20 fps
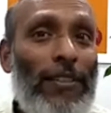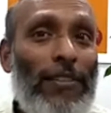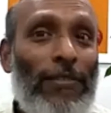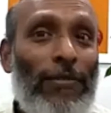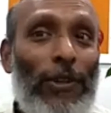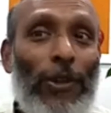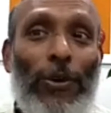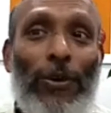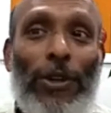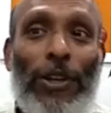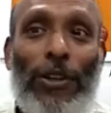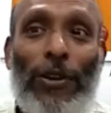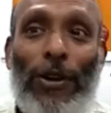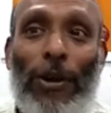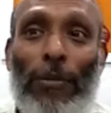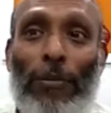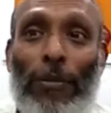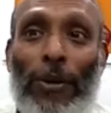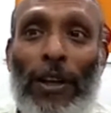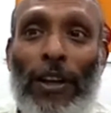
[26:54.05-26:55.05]
We don't need to
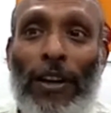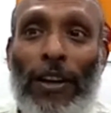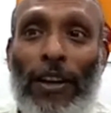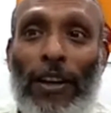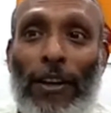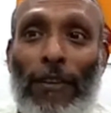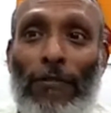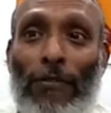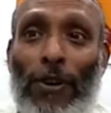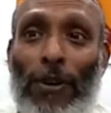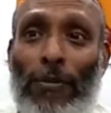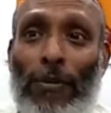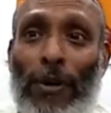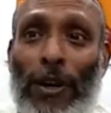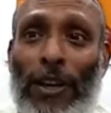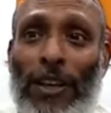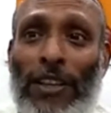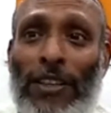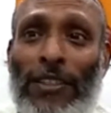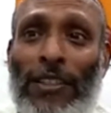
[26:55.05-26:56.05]
compare.
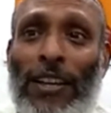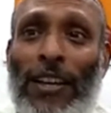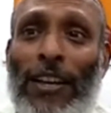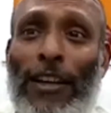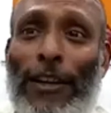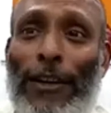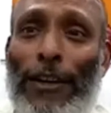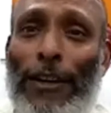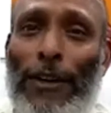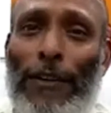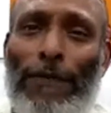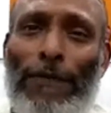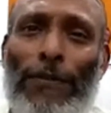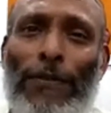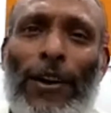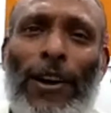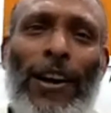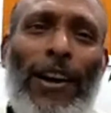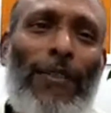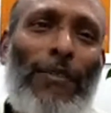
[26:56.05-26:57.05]
Everybody's
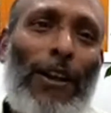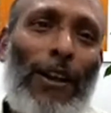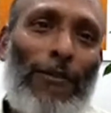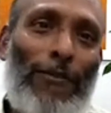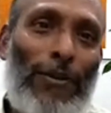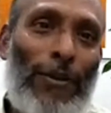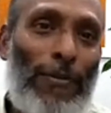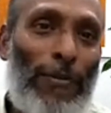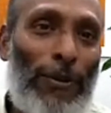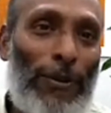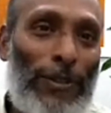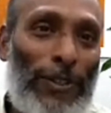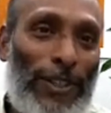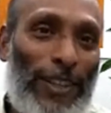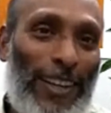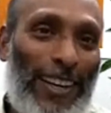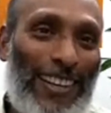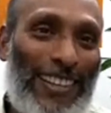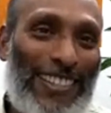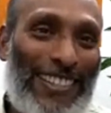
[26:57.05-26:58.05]
different level of
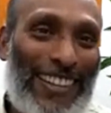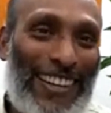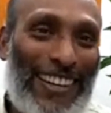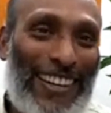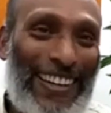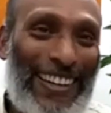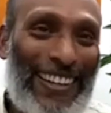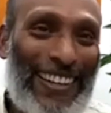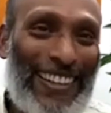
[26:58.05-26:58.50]
emotional struggle.